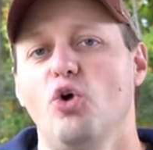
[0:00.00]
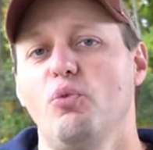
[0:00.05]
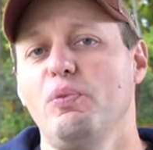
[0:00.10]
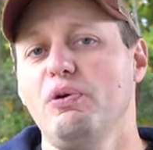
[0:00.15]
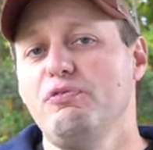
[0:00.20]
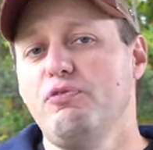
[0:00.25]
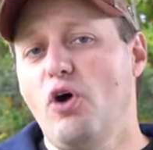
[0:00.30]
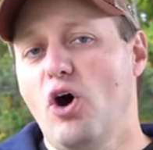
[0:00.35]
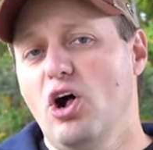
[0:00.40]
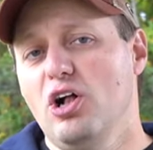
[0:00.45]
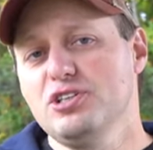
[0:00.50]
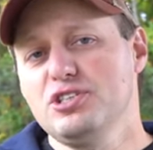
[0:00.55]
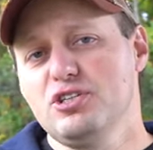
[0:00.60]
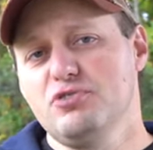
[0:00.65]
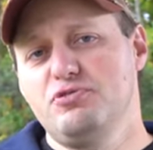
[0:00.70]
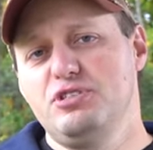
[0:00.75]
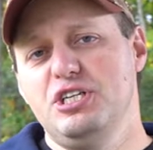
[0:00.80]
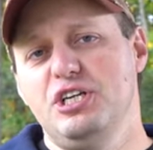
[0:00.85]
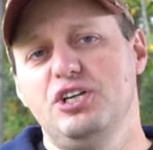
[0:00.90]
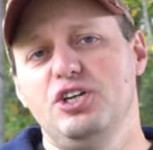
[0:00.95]
We've
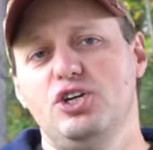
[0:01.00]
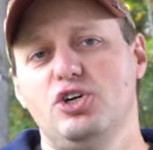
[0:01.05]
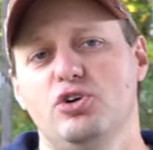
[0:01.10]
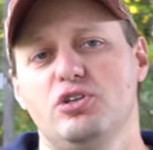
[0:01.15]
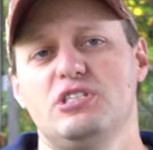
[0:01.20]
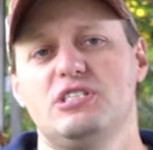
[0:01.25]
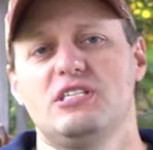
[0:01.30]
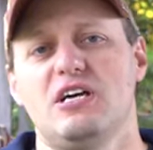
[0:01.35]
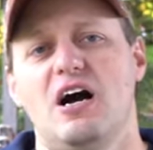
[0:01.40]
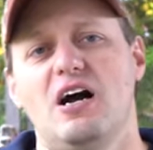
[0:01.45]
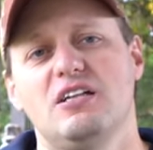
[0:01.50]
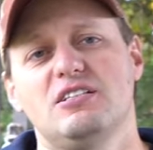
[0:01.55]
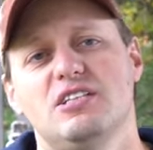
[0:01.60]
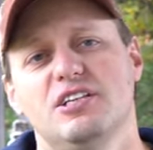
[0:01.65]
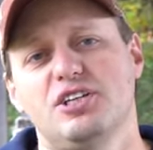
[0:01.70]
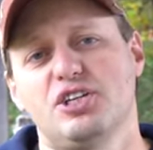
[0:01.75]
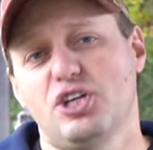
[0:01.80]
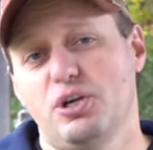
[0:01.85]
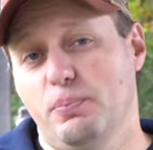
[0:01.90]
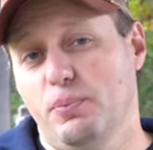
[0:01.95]
also seen good signs
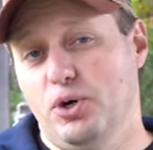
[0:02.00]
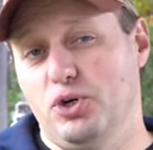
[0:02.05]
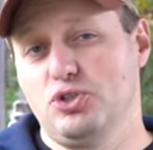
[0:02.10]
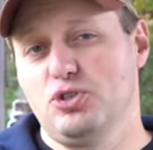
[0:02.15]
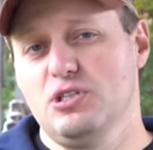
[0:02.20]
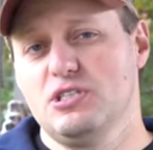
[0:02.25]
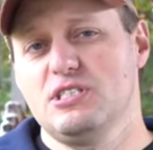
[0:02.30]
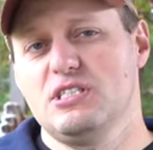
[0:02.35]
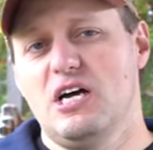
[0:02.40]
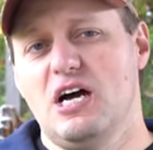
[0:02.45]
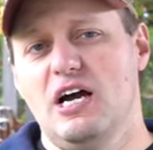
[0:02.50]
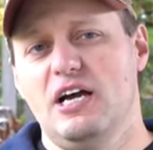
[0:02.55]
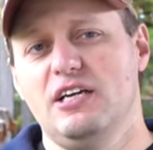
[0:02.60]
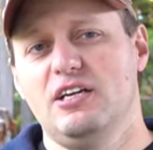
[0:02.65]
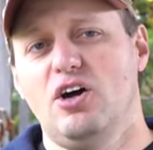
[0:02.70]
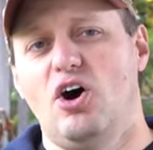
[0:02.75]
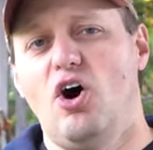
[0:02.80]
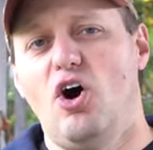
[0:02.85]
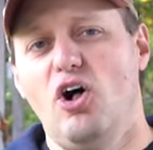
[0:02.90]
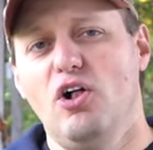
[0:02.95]
on the commercial
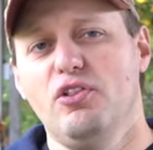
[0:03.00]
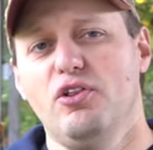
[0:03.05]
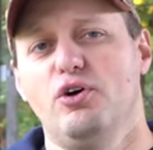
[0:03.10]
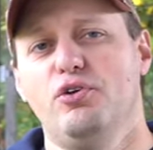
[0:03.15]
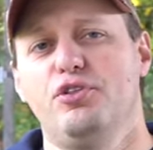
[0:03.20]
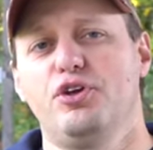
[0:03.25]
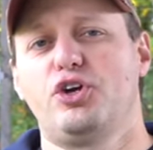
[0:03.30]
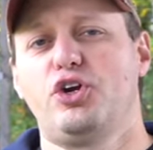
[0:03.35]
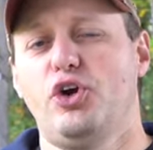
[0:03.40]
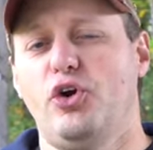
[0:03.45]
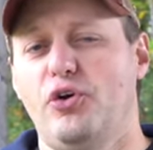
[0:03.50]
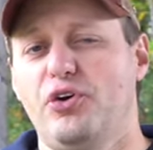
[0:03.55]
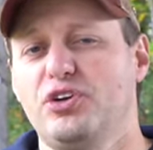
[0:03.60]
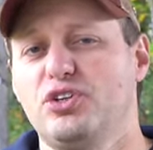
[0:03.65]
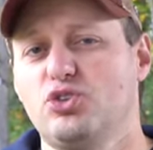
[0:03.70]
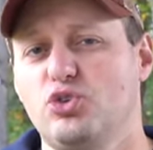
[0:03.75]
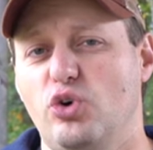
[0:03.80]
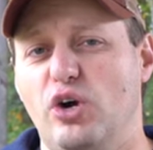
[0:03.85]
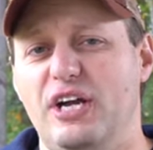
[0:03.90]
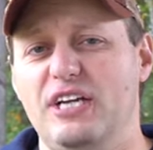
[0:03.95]
side, although the
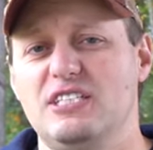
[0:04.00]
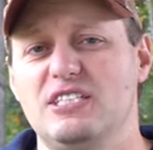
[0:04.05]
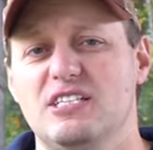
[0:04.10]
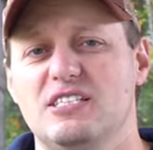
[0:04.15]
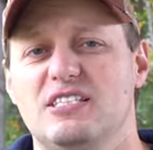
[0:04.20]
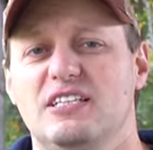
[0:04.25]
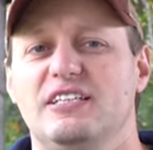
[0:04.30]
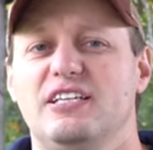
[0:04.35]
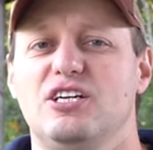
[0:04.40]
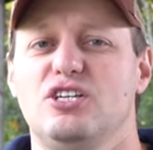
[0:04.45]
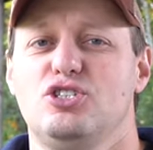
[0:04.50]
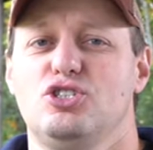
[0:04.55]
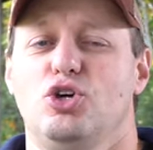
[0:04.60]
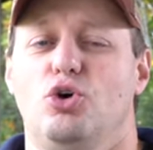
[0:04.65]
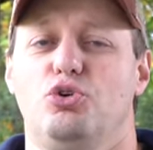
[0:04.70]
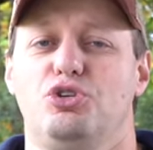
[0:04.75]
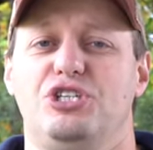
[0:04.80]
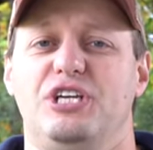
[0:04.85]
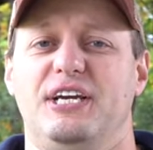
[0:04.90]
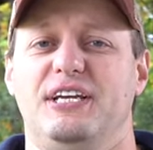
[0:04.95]
current crisis and
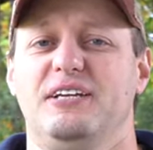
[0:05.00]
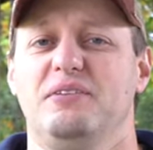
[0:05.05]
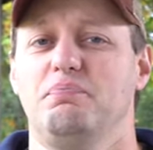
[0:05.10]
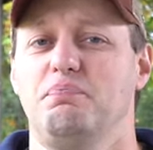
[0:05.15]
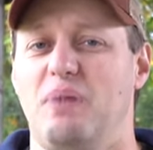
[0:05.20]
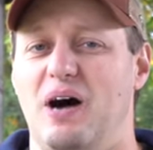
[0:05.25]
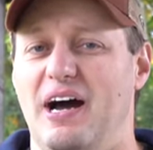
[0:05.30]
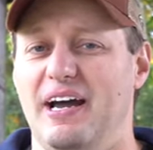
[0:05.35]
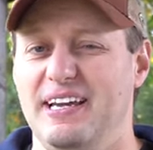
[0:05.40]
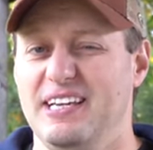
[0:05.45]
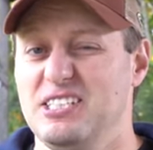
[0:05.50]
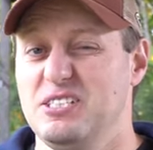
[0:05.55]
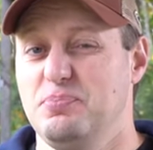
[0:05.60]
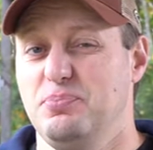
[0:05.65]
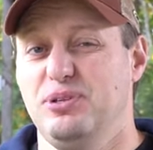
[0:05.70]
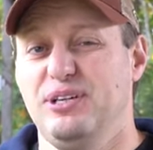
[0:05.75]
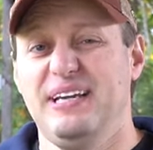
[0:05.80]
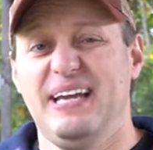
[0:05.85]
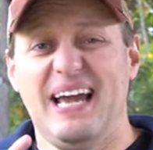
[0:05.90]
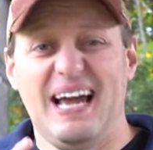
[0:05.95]
associated buying
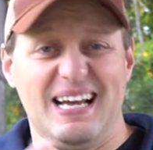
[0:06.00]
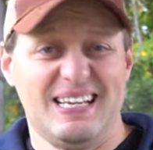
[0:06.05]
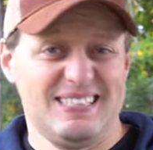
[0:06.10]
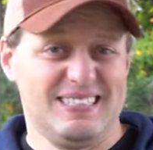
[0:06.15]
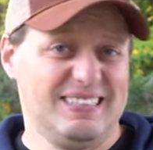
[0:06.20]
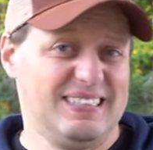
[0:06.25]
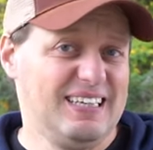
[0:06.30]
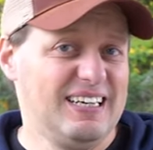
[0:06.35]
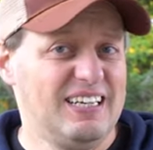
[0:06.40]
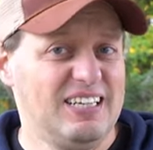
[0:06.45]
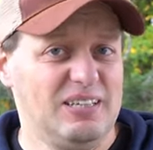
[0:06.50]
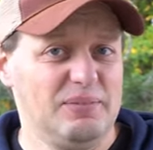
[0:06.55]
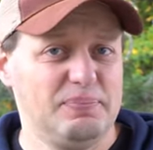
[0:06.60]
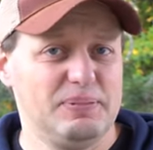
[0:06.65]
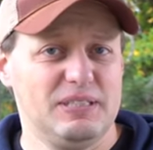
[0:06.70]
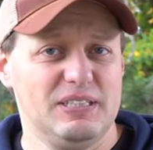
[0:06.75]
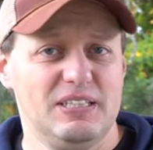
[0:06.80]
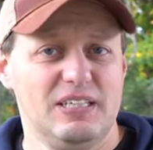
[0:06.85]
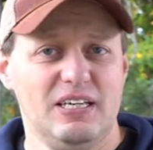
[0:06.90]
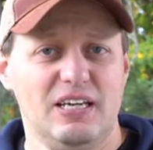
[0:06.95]
spree hasn't
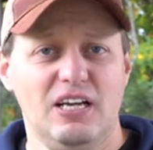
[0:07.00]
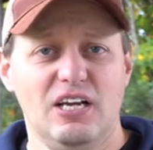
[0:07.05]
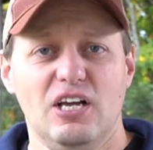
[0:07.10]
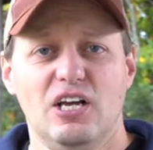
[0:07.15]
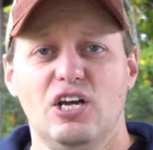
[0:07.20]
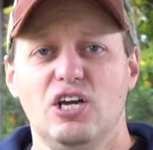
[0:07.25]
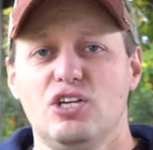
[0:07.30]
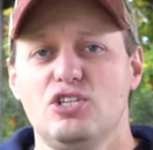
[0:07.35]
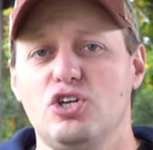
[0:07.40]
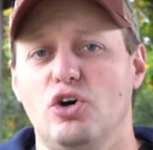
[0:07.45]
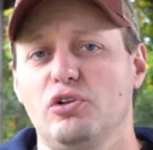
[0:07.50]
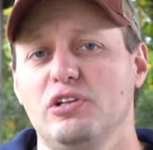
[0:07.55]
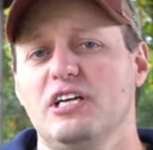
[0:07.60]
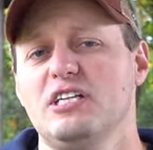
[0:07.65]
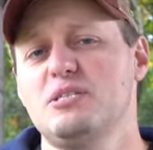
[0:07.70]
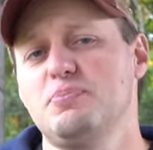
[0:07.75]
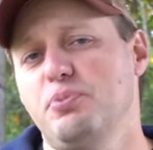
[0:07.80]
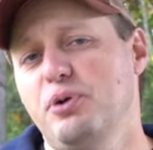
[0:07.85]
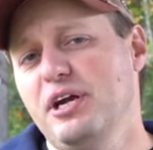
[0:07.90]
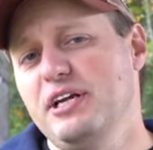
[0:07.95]
helped. So
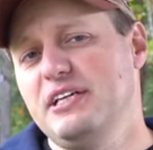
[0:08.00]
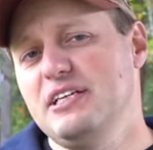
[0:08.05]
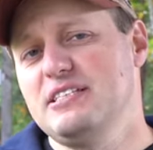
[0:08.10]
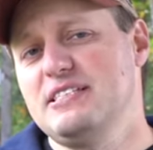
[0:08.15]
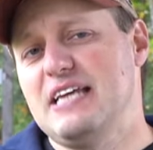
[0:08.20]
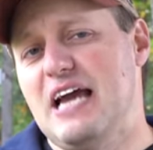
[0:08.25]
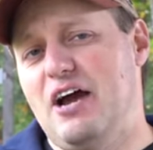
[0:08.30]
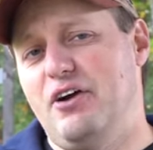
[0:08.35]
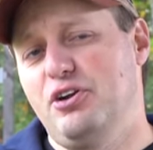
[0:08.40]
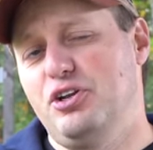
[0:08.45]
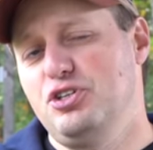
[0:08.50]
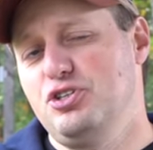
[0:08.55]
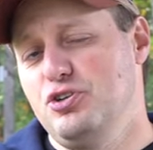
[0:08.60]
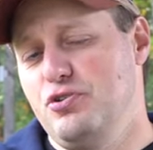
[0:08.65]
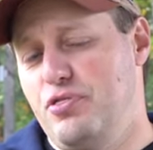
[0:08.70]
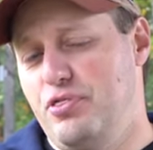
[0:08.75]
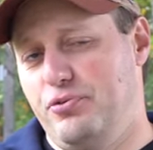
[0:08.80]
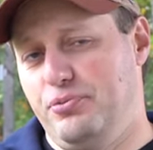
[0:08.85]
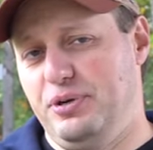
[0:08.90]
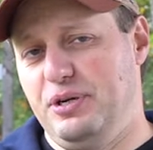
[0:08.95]
let's break this down into
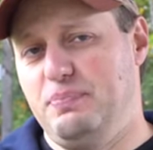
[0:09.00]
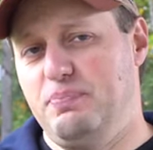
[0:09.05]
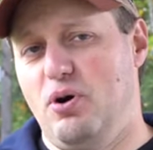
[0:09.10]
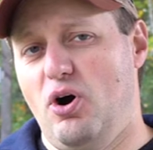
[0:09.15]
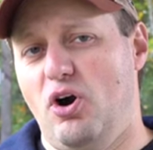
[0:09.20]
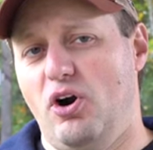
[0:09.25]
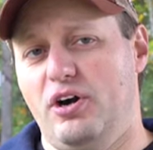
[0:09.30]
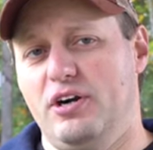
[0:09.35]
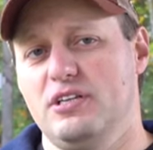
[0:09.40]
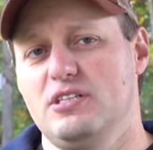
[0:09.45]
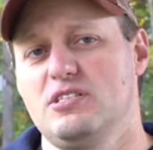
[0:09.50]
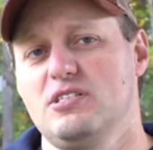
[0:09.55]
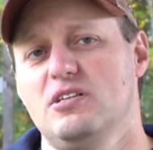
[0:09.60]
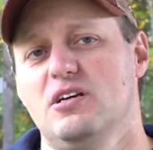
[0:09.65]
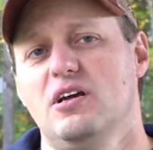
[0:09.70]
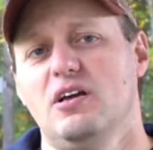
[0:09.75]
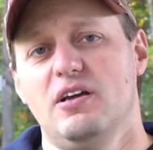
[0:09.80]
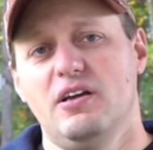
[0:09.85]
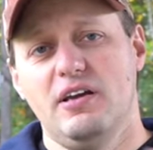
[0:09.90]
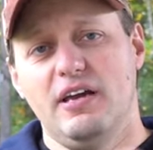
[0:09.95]
three parts,
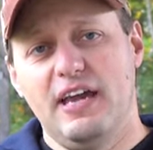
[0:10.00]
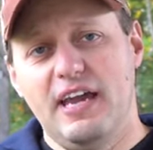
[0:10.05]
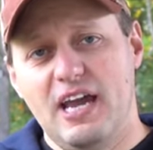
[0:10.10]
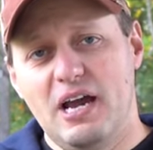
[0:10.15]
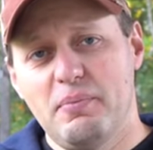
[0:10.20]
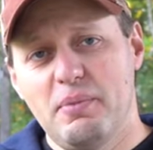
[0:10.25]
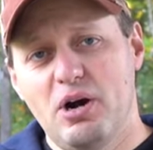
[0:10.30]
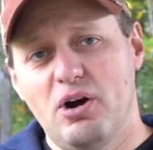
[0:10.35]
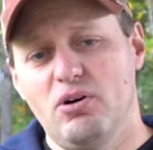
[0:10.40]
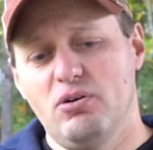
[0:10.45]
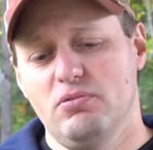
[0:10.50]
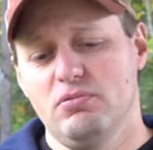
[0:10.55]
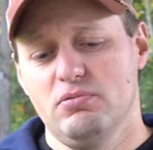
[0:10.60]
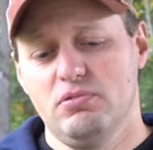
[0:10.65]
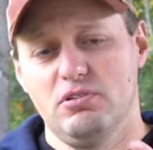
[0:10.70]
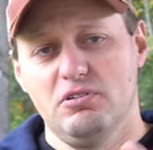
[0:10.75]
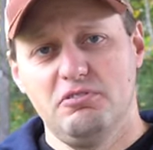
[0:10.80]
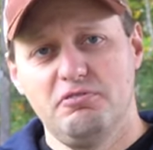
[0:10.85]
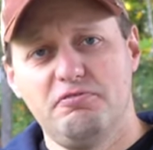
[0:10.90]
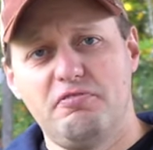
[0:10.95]
ammo,
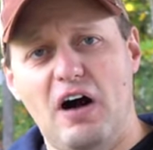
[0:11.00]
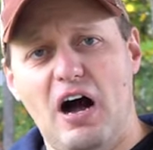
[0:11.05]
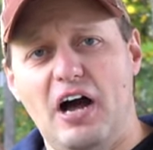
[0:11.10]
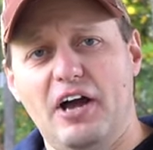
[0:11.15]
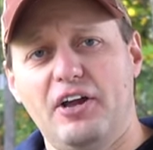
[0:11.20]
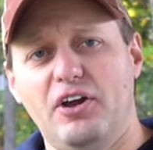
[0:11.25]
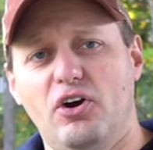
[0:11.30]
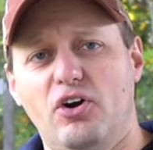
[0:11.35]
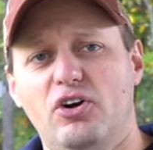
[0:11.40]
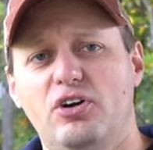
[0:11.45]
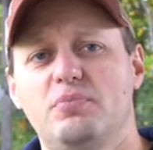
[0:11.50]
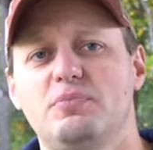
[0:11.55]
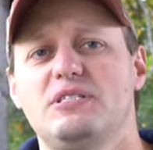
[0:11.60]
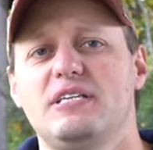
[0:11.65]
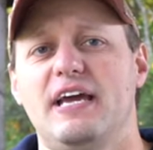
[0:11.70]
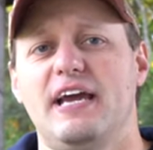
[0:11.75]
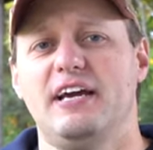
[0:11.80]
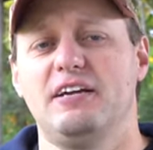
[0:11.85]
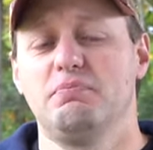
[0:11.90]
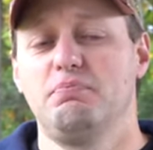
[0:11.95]

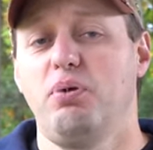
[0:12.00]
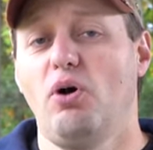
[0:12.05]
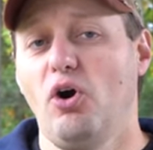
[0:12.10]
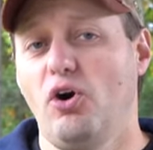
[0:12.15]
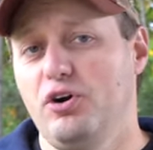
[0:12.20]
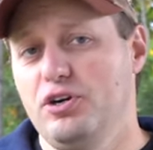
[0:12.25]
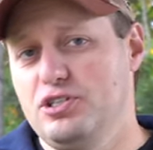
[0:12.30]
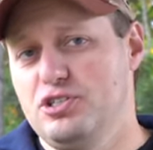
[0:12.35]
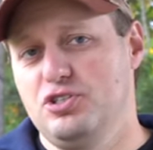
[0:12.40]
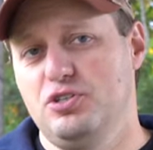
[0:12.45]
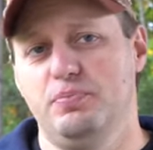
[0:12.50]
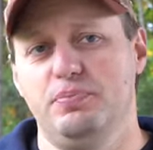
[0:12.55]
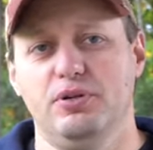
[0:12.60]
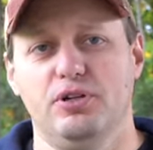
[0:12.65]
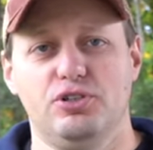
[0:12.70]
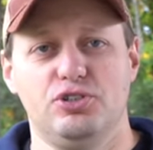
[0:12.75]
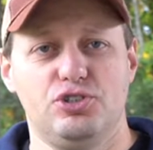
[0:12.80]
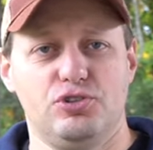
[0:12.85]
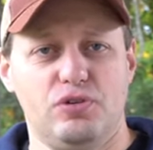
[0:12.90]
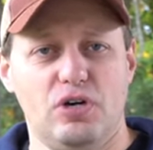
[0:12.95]
firearms, and parts to
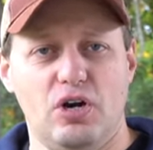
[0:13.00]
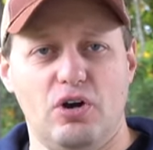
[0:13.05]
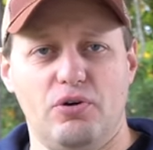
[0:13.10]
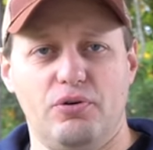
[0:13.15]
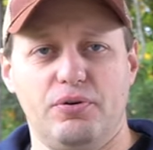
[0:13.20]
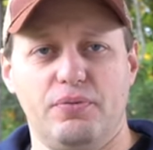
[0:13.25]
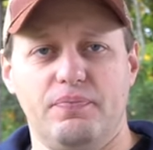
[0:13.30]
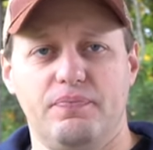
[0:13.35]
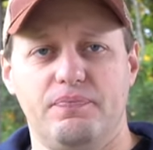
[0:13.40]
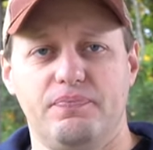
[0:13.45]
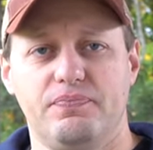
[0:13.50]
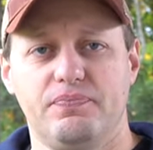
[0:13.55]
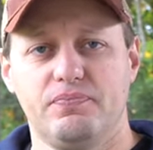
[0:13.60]
build your own.